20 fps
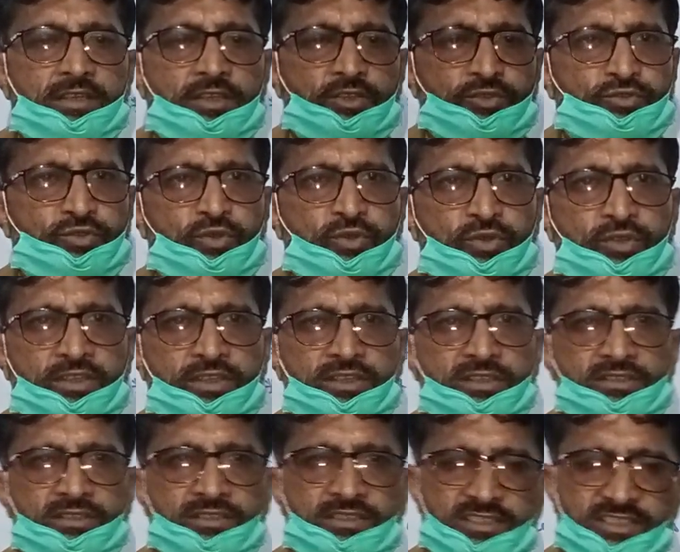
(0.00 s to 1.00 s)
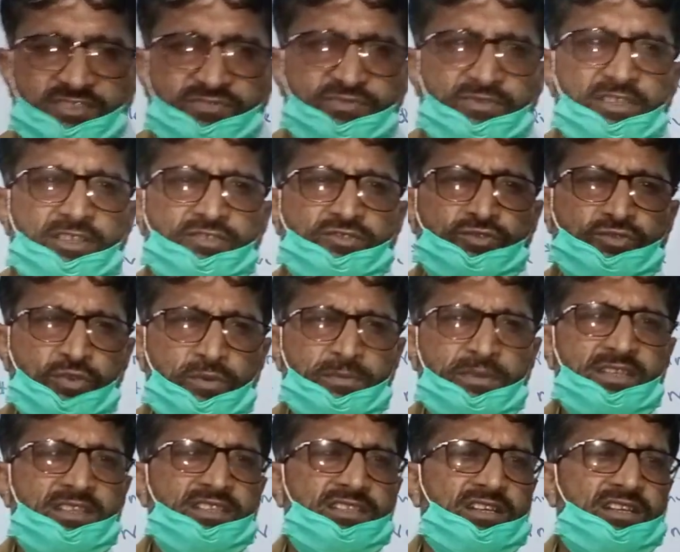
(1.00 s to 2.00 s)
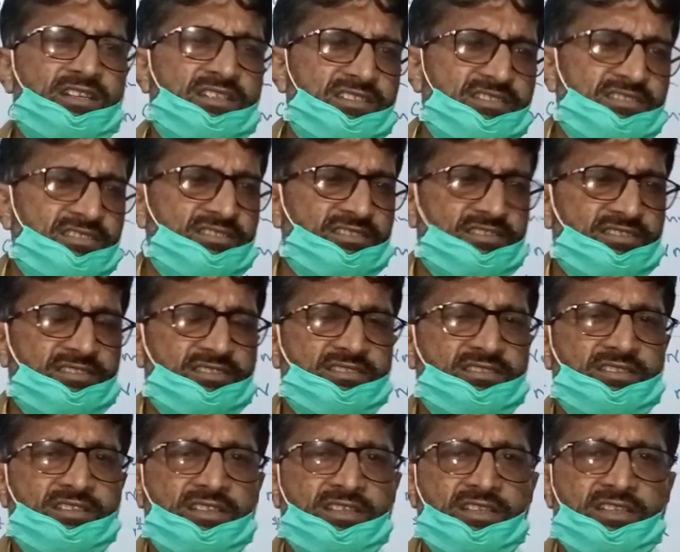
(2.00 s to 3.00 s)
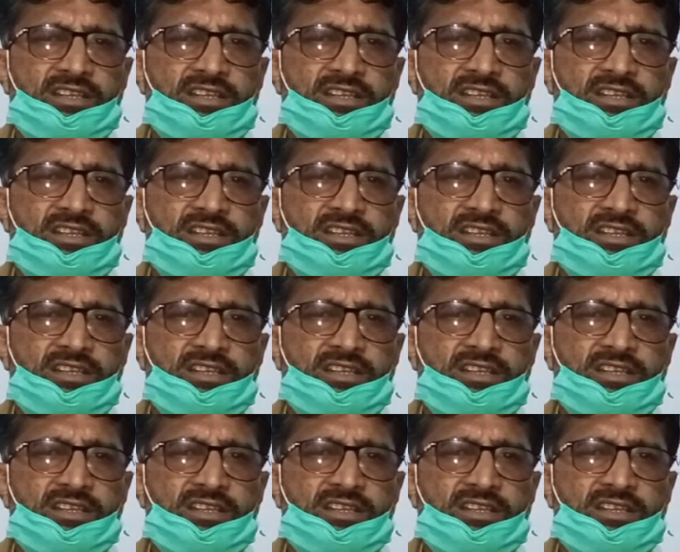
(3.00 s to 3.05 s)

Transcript: So in this way, so many other